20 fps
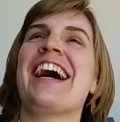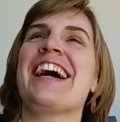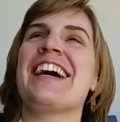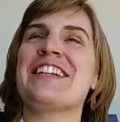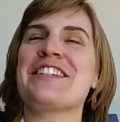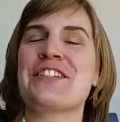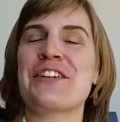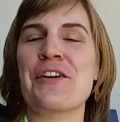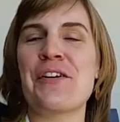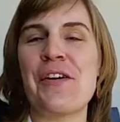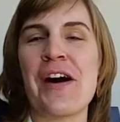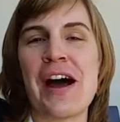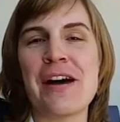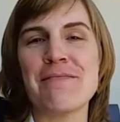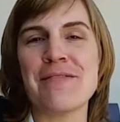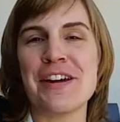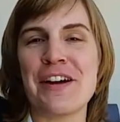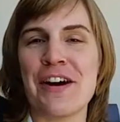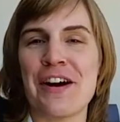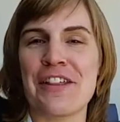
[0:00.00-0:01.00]
uh, so
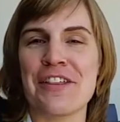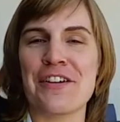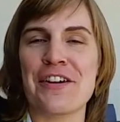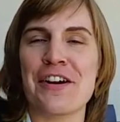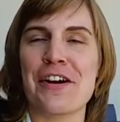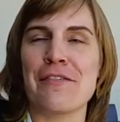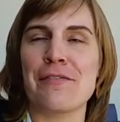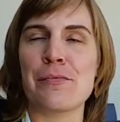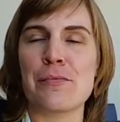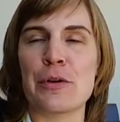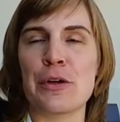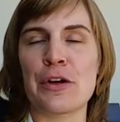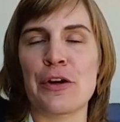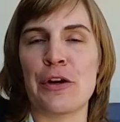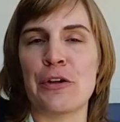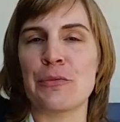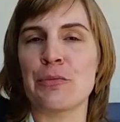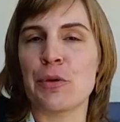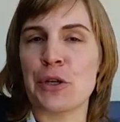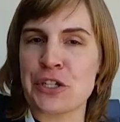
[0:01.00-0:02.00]
I'm the author of a book
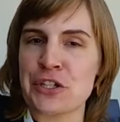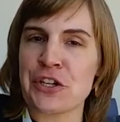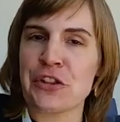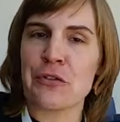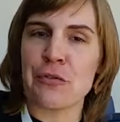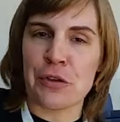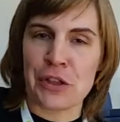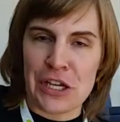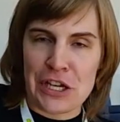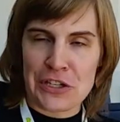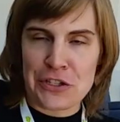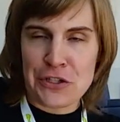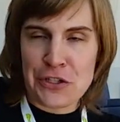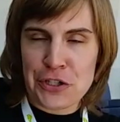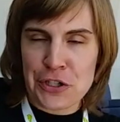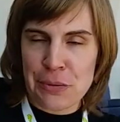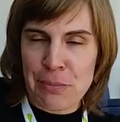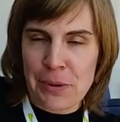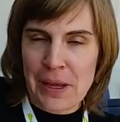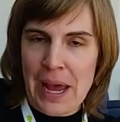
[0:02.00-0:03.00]
called Bridging the
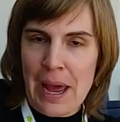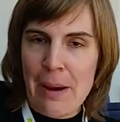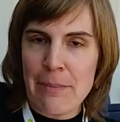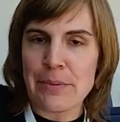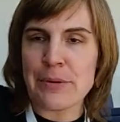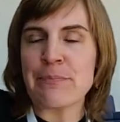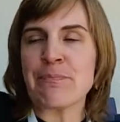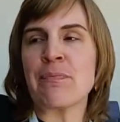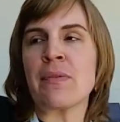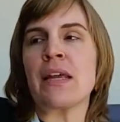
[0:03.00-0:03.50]
Relationship Gap.